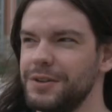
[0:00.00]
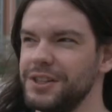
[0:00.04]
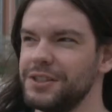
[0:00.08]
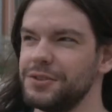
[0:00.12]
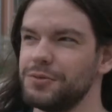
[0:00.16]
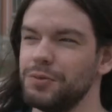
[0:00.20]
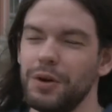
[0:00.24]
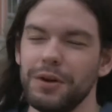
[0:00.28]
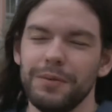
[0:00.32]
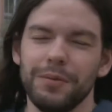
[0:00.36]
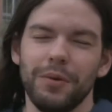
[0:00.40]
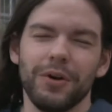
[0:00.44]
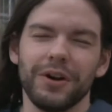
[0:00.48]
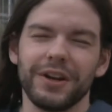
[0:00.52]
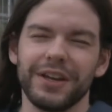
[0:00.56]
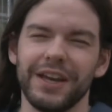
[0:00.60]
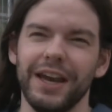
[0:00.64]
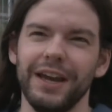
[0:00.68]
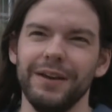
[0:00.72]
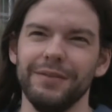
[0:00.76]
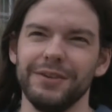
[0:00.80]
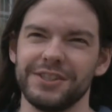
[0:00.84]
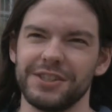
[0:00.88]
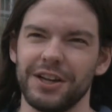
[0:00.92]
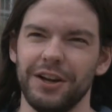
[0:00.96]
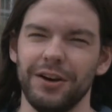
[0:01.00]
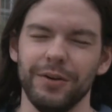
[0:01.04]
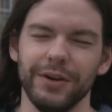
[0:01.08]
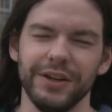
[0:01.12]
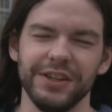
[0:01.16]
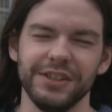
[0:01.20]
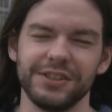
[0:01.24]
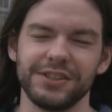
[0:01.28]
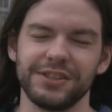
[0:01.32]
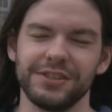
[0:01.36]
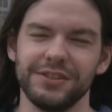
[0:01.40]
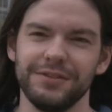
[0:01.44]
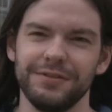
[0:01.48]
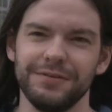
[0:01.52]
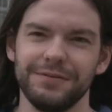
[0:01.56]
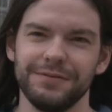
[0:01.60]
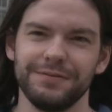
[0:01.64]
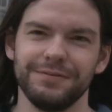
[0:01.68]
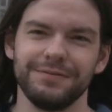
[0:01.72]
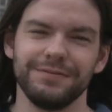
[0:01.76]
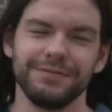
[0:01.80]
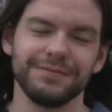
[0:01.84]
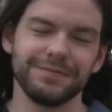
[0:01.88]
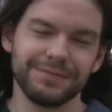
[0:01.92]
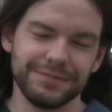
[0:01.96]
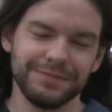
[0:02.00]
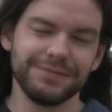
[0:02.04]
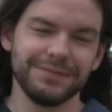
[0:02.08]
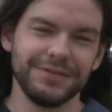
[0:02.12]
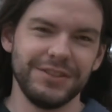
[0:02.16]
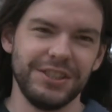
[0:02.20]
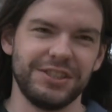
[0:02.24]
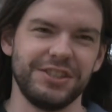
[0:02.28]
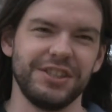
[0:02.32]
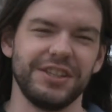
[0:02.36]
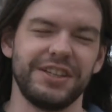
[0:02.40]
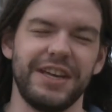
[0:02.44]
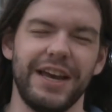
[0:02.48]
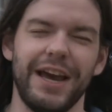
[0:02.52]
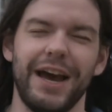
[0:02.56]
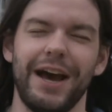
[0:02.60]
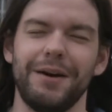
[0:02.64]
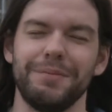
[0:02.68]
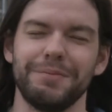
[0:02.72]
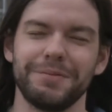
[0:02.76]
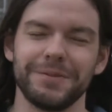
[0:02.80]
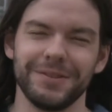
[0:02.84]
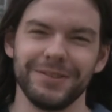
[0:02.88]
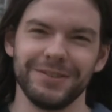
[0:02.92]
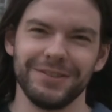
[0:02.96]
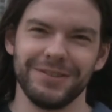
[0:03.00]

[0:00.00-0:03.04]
Just one more game is always just a cap.